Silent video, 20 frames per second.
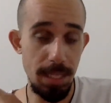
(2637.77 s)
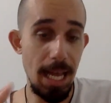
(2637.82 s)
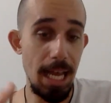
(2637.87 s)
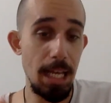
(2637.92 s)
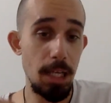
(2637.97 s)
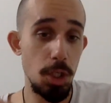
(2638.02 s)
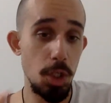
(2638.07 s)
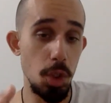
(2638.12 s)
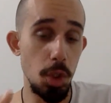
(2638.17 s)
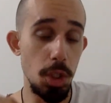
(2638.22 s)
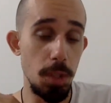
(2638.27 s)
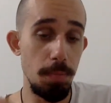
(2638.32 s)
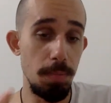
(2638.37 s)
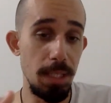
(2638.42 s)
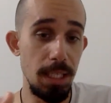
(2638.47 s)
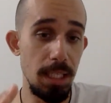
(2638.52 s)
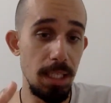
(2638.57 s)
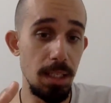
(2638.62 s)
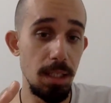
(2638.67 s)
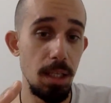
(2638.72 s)
That should
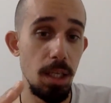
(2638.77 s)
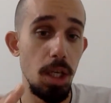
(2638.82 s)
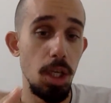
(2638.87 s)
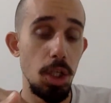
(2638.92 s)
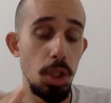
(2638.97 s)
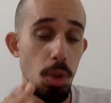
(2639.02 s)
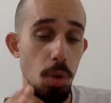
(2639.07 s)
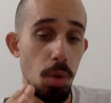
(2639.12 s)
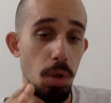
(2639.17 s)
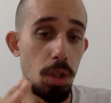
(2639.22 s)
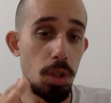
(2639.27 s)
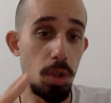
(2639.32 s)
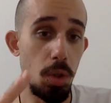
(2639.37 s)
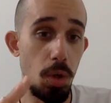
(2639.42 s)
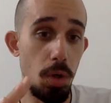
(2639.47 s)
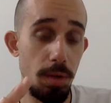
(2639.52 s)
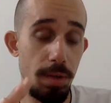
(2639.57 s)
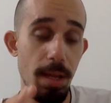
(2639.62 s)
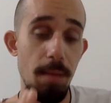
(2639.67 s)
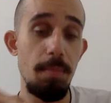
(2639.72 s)
be your
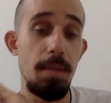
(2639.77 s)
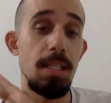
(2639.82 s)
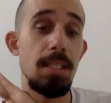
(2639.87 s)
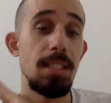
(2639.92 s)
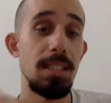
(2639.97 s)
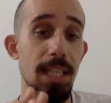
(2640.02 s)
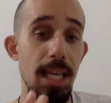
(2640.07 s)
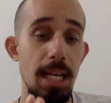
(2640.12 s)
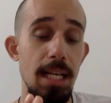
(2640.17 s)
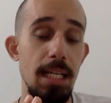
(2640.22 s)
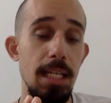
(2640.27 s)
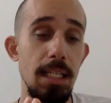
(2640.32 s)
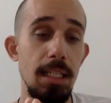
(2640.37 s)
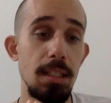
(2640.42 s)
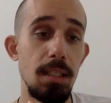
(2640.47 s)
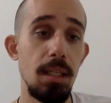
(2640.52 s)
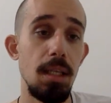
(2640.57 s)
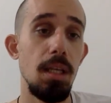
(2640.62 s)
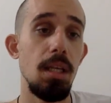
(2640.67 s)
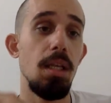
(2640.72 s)
goal, and that means getting.